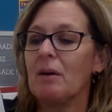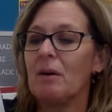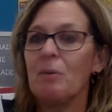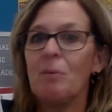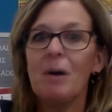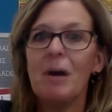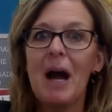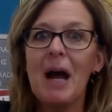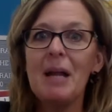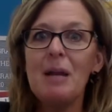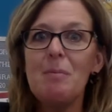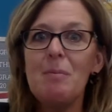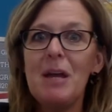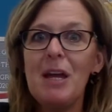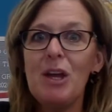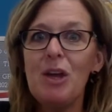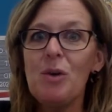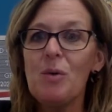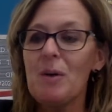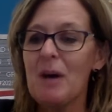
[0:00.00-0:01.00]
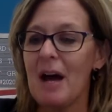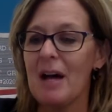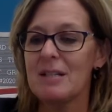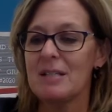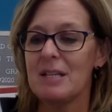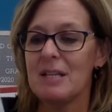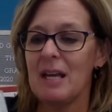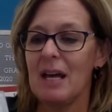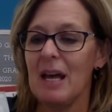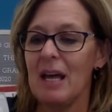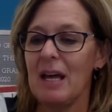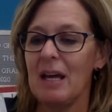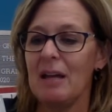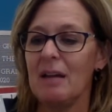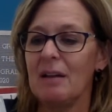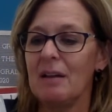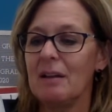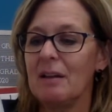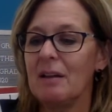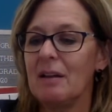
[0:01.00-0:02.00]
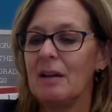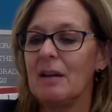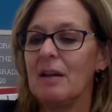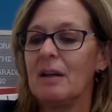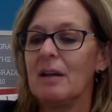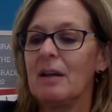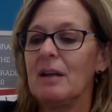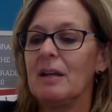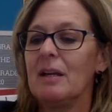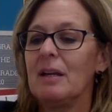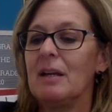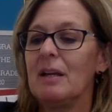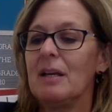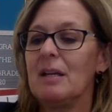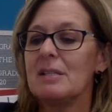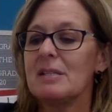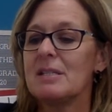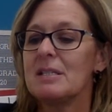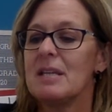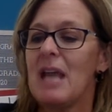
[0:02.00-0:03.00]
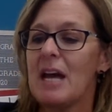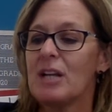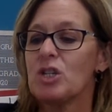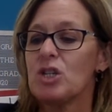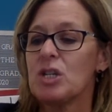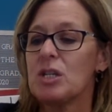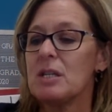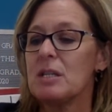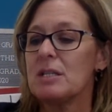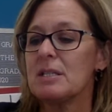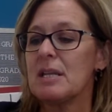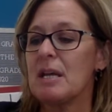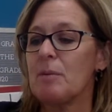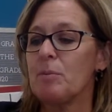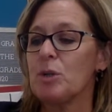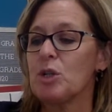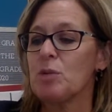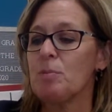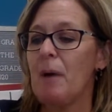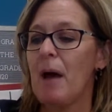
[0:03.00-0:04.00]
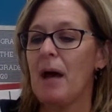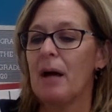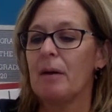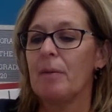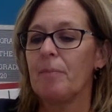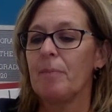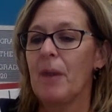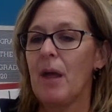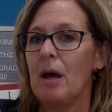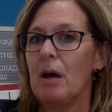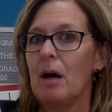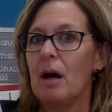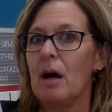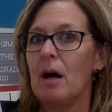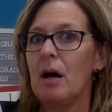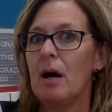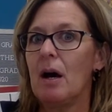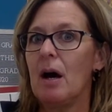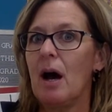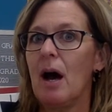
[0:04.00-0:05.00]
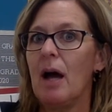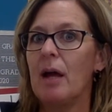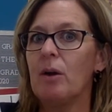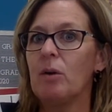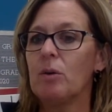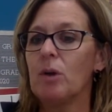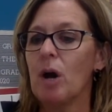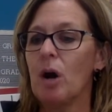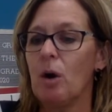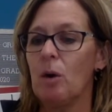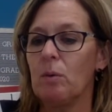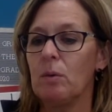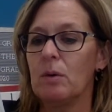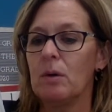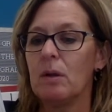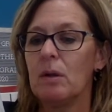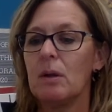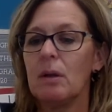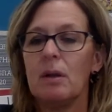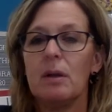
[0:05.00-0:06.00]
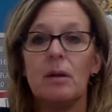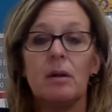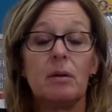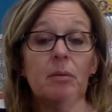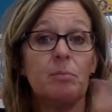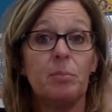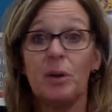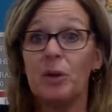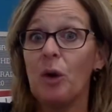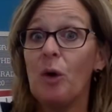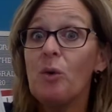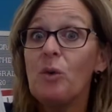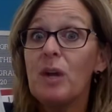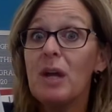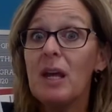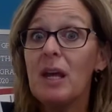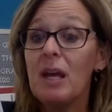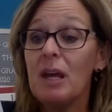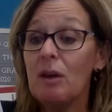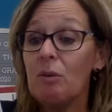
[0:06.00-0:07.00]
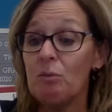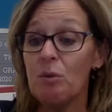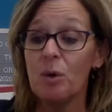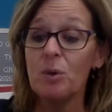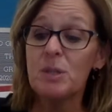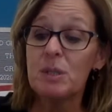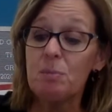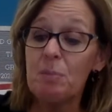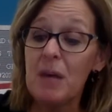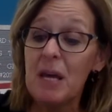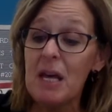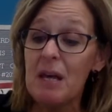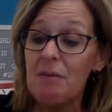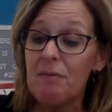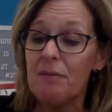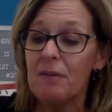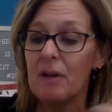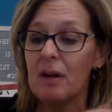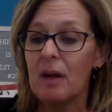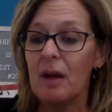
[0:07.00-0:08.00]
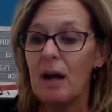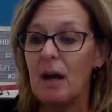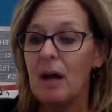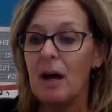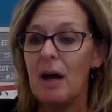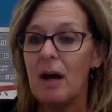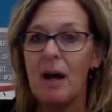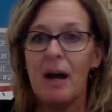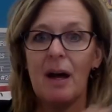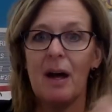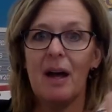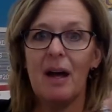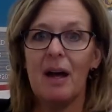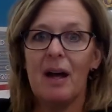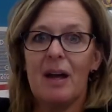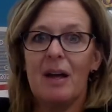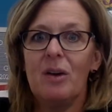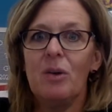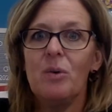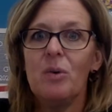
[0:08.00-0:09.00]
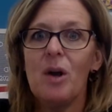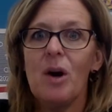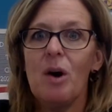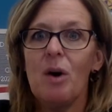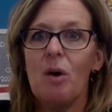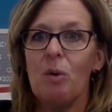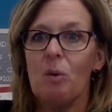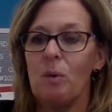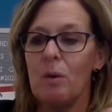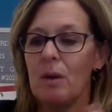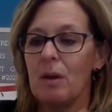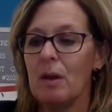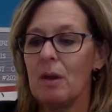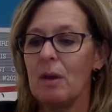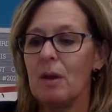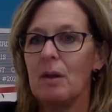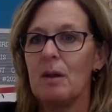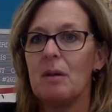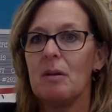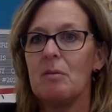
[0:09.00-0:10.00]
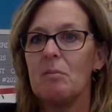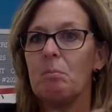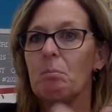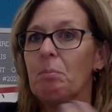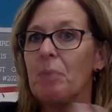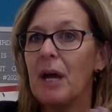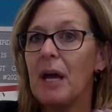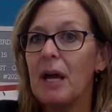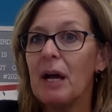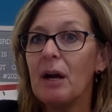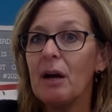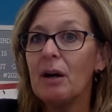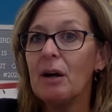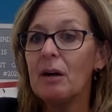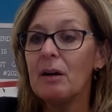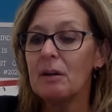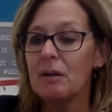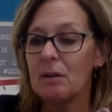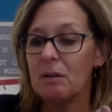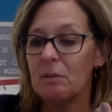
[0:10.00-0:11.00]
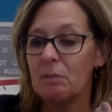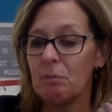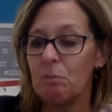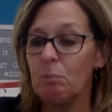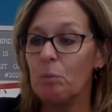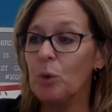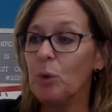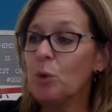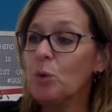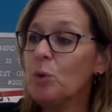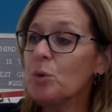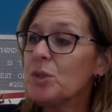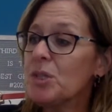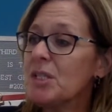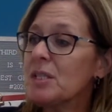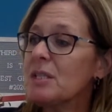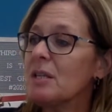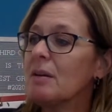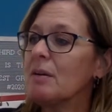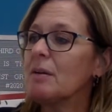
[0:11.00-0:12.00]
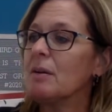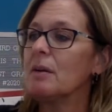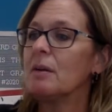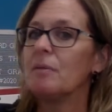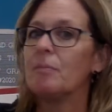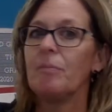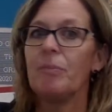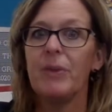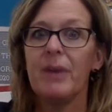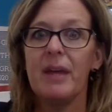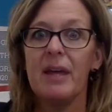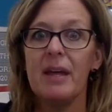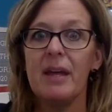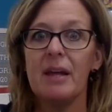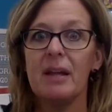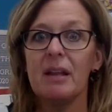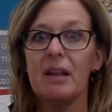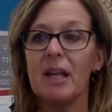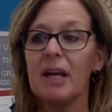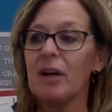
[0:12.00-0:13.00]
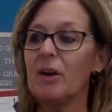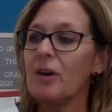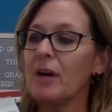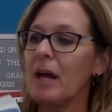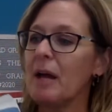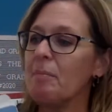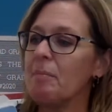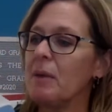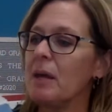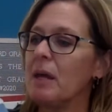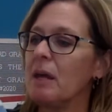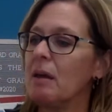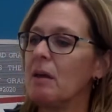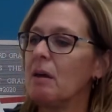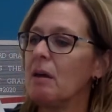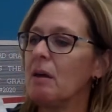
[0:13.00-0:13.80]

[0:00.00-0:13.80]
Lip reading: What kind of meat you got today? He snatched the sandwich back. I don't know. Bologna? Roast beef? I don't know. Bear? Moose? He glared at me.